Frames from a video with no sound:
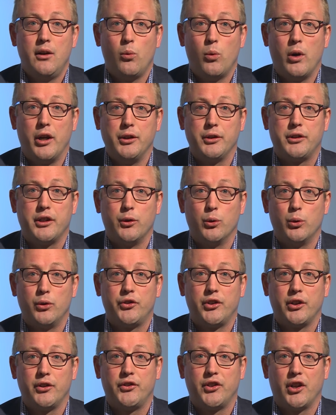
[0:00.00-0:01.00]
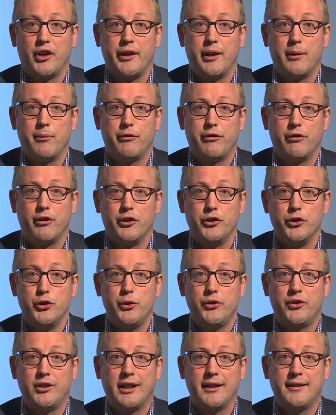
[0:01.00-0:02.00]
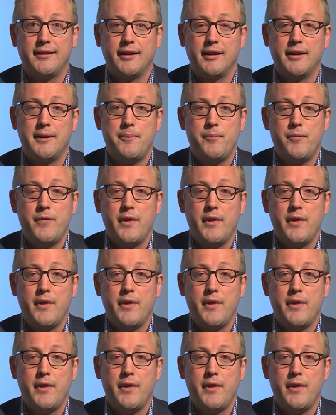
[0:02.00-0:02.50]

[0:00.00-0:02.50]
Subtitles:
where you can also sign up for a newsletter